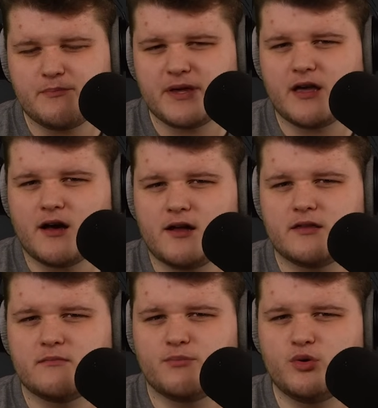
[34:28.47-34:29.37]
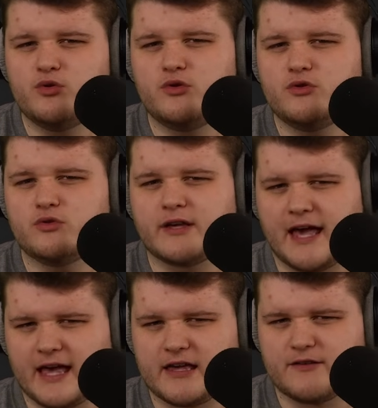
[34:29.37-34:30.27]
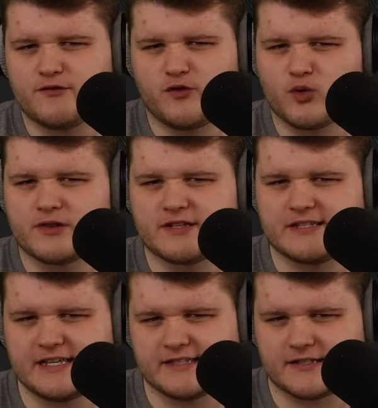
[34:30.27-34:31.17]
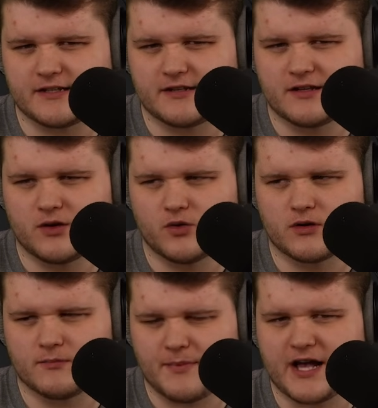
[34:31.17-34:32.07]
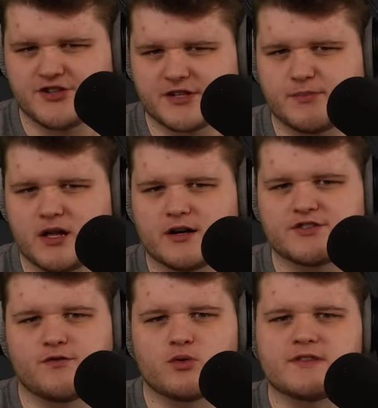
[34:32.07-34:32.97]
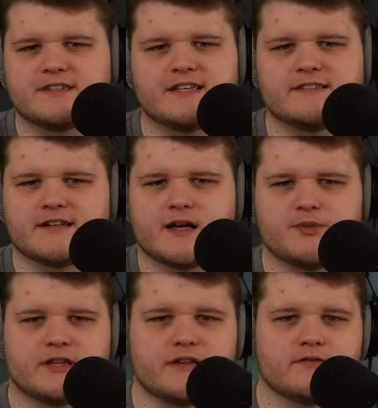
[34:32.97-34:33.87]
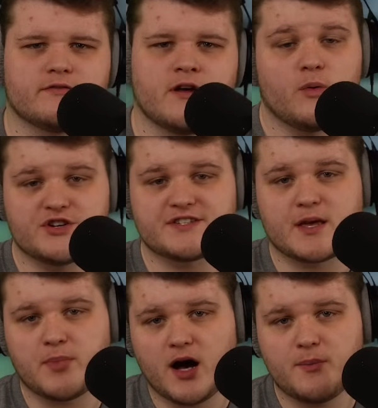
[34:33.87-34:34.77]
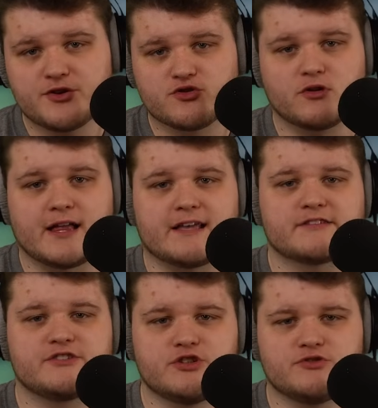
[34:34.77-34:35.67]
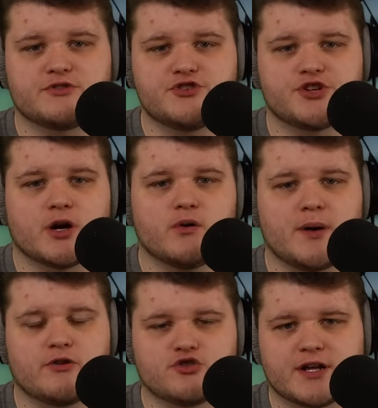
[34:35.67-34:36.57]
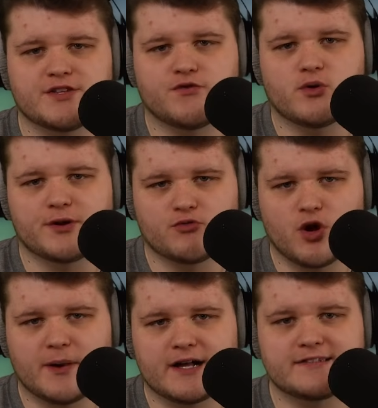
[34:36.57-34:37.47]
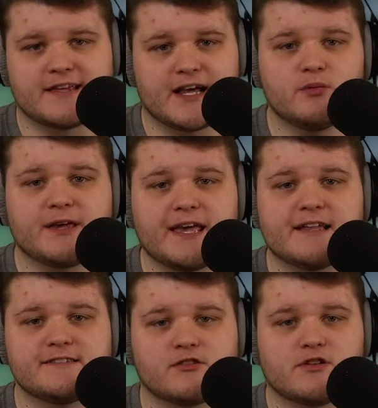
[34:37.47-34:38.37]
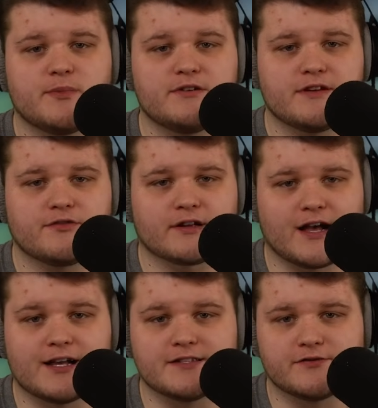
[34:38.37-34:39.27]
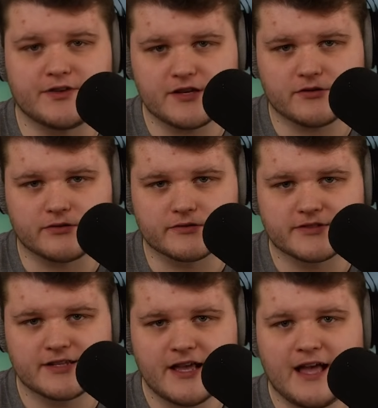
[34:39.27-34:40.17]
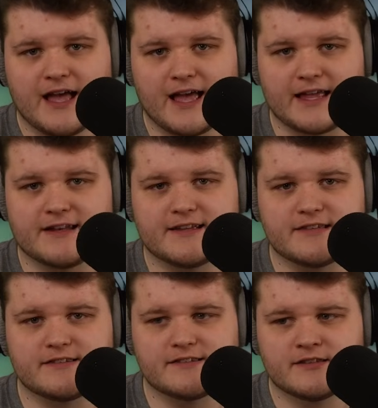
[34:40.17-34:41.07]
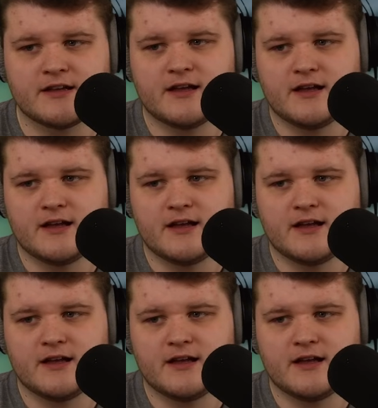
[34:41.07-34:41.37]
Beyond Bulu K fourth season, or Magic Block's fourth season, I believe, which is a Paw Patrol esque children's show about transforming robots that help kids learn about different kinds of vehicles, and is